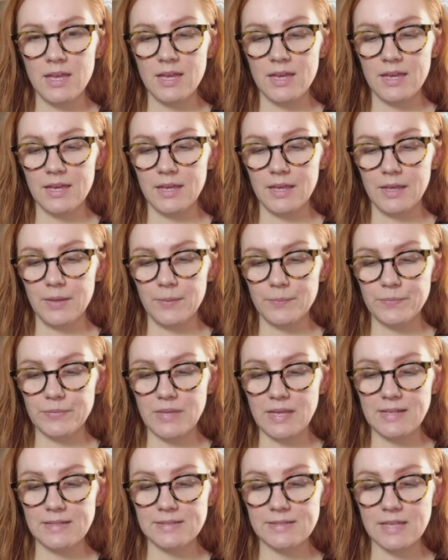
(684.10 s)

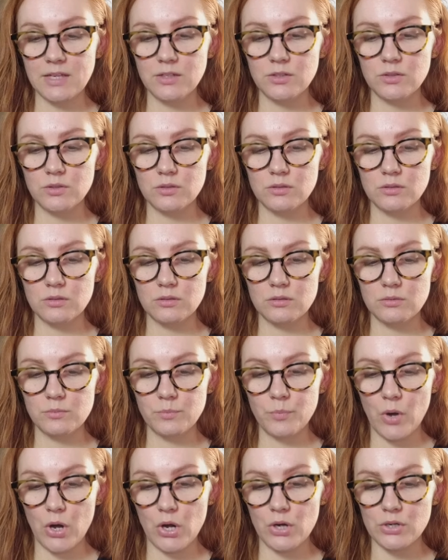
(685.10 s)
the inside
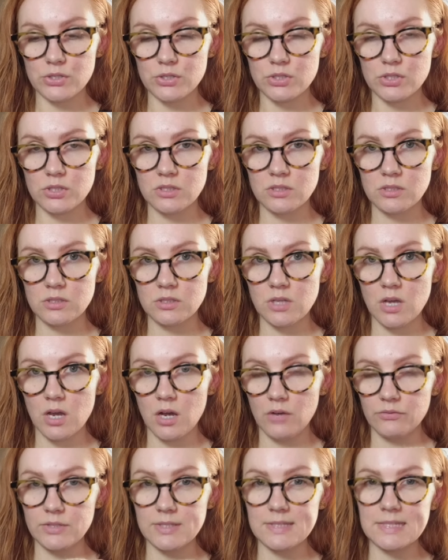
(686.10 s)
part
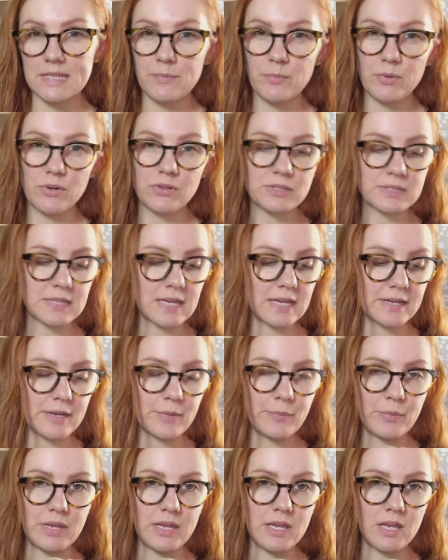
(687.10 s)
of the slipper is
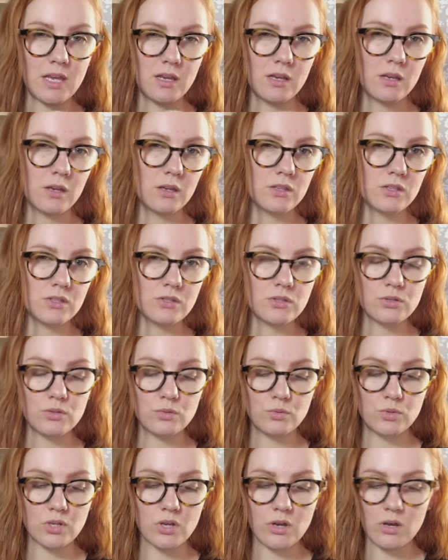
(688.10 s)
gonna be
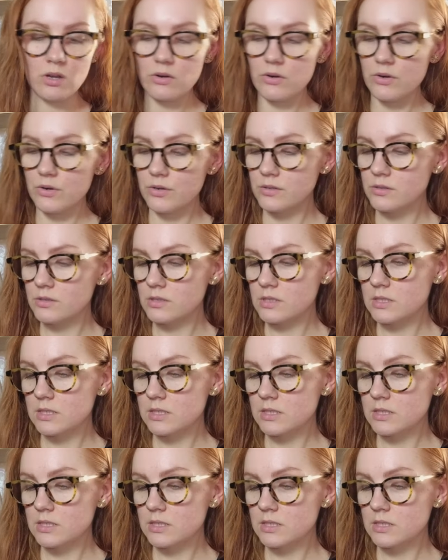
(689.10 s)
unicolor,